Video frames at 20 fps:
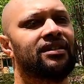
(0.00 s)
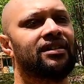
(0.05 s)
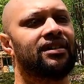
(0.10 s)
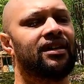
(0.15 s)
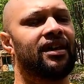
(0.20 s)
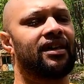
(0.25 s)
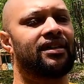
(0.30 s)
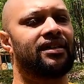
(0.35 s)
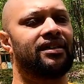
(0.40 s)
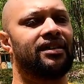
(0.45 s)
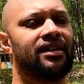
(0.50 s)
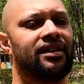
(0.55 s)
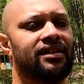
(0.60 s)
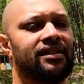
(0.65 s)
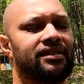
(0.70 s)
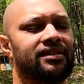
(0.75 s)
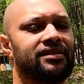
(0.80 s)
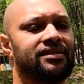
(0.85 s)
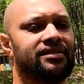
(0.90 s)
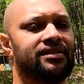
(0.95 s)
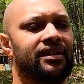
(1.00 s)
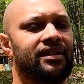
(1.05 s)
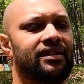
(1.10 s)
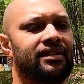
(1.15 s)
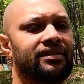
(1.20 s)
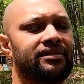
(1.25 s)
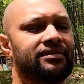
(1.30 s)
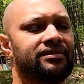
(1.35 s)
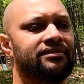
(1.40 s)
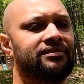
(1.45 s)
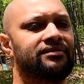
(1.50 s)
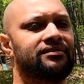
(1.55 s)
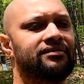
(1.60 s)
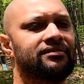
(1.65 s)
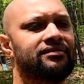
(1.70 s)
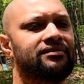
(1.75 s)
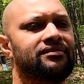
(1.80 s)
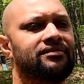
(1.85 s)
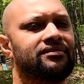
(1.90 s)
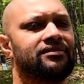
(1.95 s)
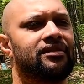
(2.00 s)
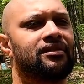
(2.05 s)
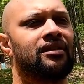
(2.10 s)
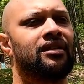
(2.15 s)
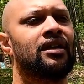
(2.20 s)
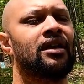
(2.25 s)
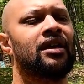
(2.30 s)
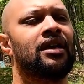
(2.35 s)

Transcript: how can I say this?